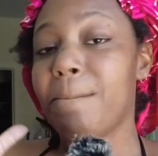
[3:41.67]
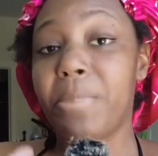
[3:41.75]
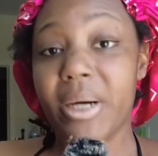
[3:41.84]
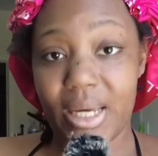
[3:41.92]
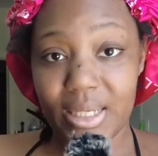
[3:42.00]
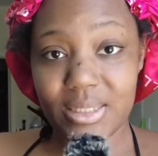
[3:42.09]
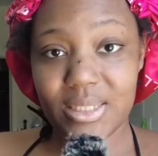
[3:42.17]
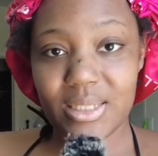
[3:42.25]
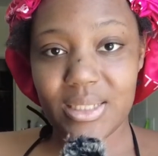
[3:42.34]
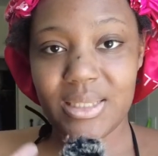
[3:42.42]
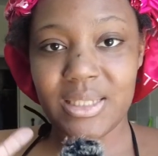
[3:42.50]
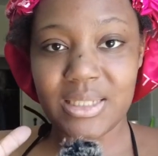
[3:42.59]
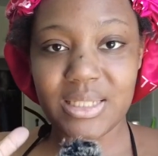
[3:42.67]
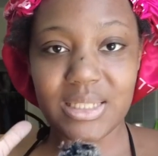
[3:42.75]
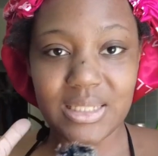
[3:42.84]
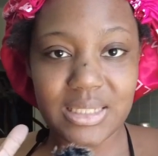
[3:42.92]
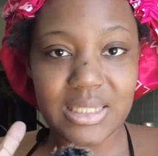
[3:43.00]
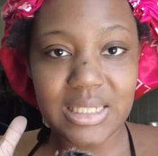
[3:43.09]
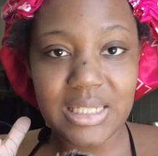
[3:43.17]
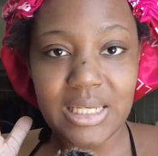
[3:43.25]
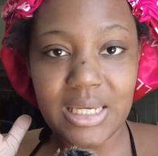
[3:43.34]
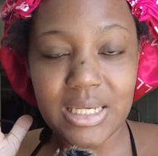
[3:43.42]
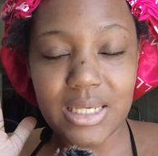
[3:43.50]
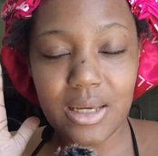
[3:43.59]
But this is
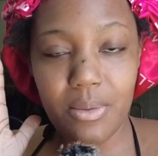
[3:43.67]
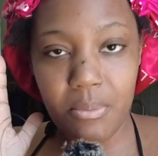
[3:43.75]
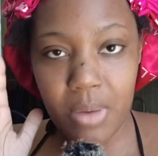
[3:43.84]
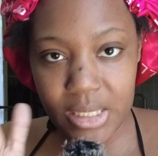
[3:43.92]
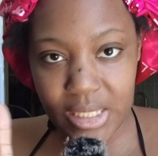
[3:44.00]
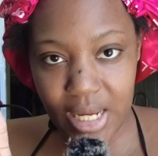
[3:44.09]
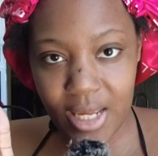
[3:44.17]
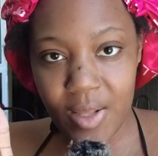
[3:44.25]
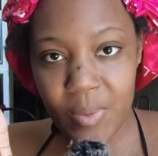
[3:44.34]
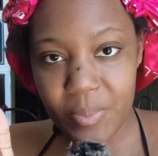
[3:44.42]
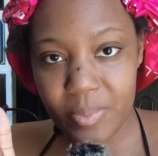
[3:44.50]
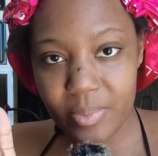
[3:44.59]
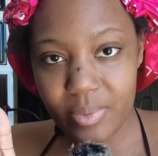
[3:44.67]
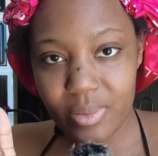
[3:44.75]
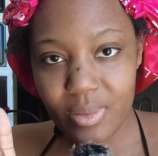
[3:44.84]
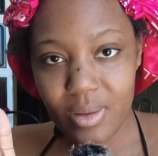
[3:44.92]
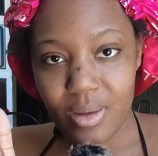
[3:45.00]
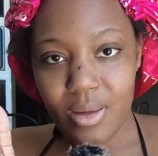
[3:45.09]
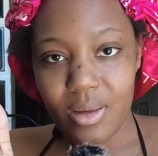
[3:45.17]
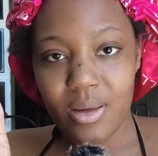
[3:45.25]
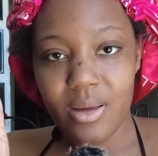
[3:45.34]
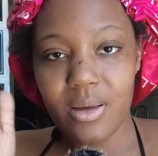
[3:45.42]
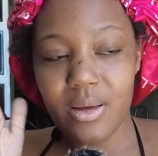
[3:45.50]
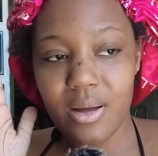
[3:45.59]
the Monday
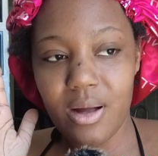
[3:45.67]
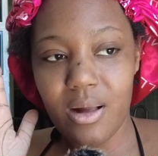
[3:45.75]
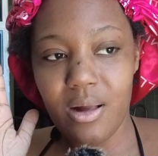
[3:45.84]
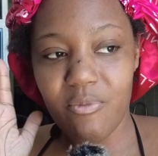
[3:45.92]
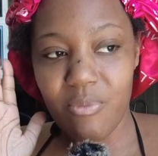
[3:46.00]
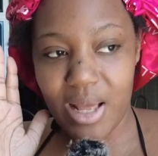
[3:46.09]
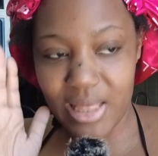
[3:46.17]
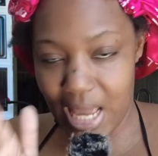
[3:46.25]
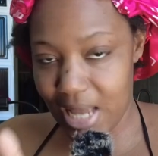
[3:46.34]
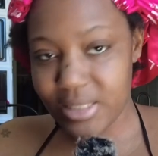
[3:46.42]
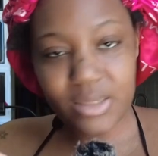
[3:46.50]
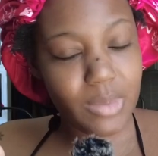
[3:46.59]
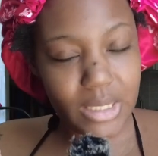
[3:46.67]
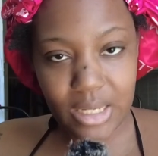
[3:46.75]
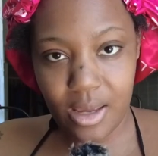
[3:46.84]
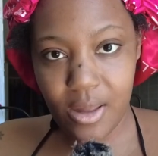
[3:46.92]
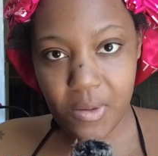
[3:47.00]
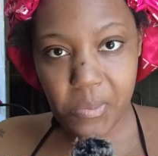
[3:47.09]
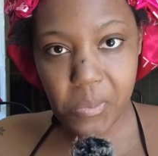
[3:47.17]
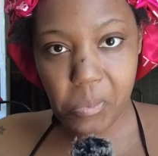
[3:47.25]
of my last Monday